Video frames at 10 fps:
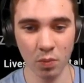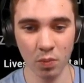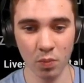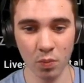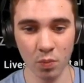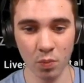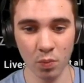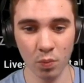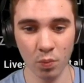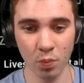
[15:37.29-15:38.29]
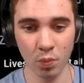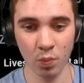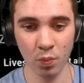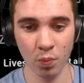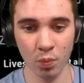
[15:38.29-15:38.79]

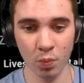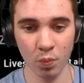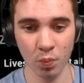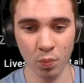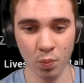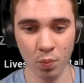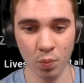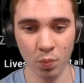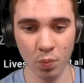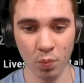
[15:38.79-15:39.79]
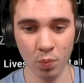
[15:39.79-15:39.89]
(no one is talking)